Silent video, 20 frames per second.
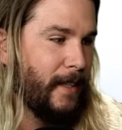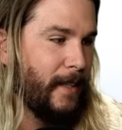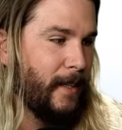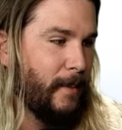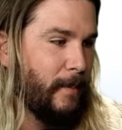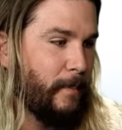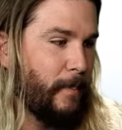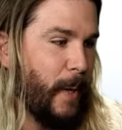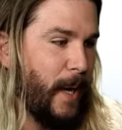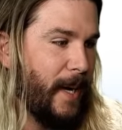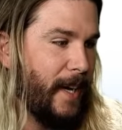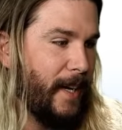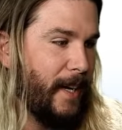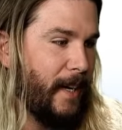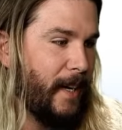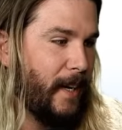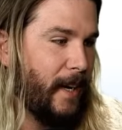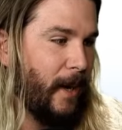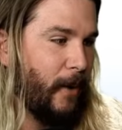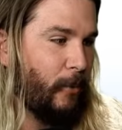But
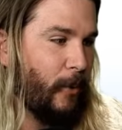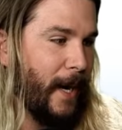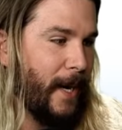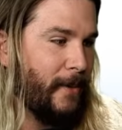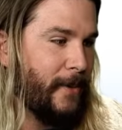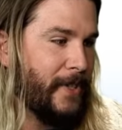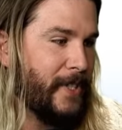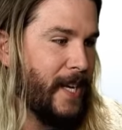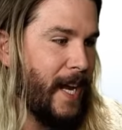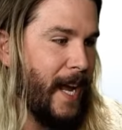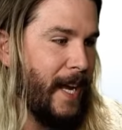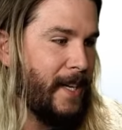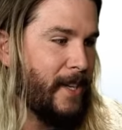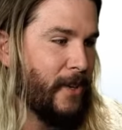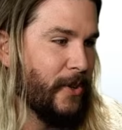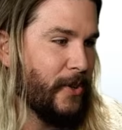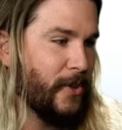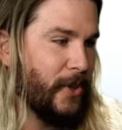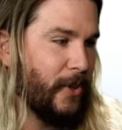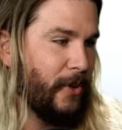around 10
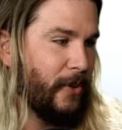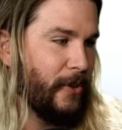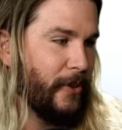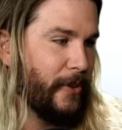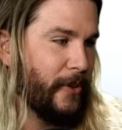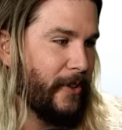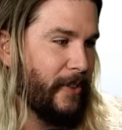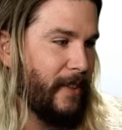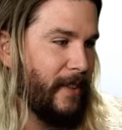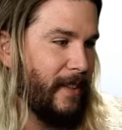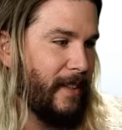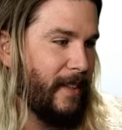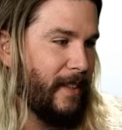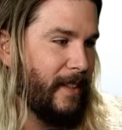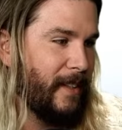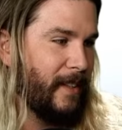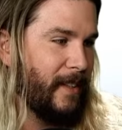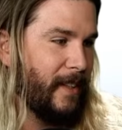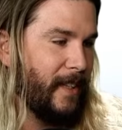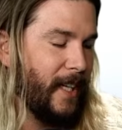years old,
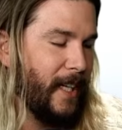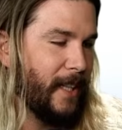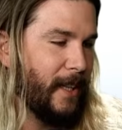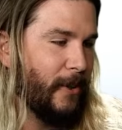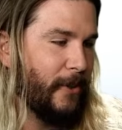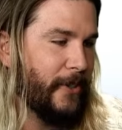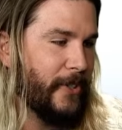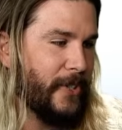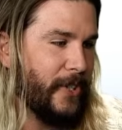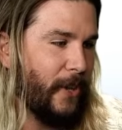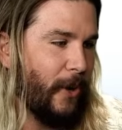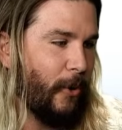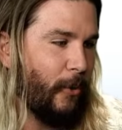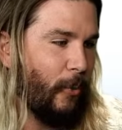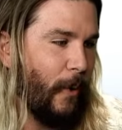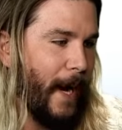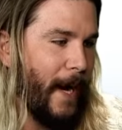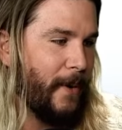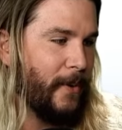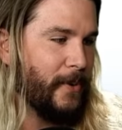it looks
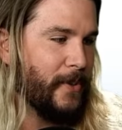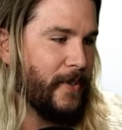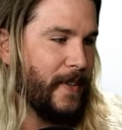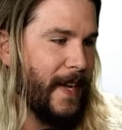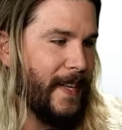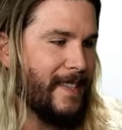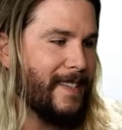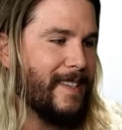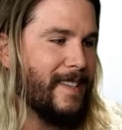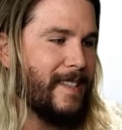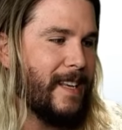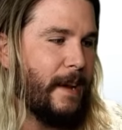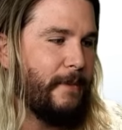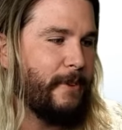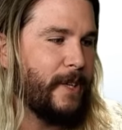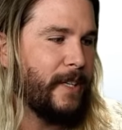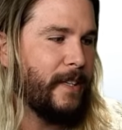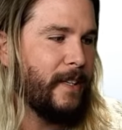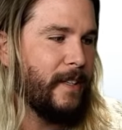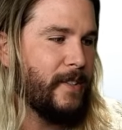around that
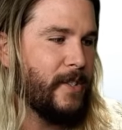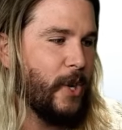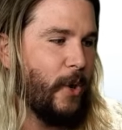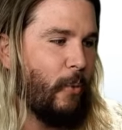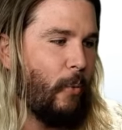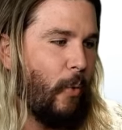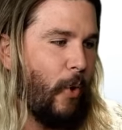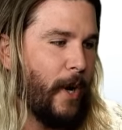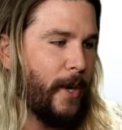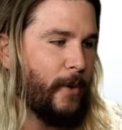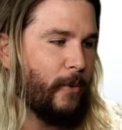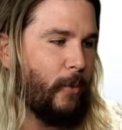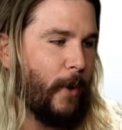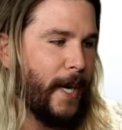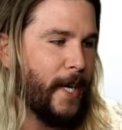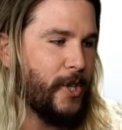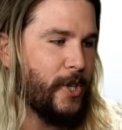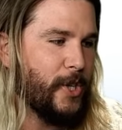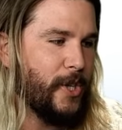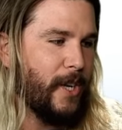7 to 1
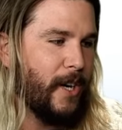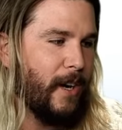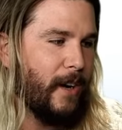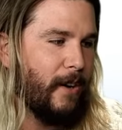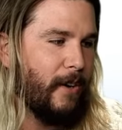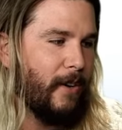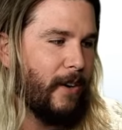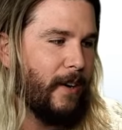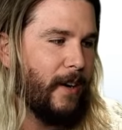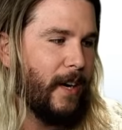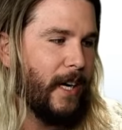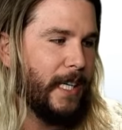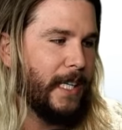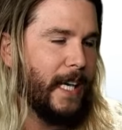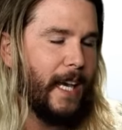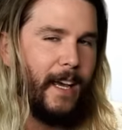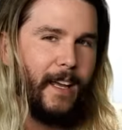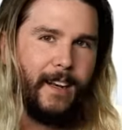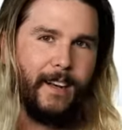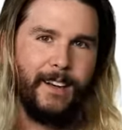ratio
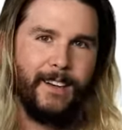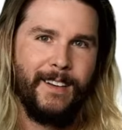again.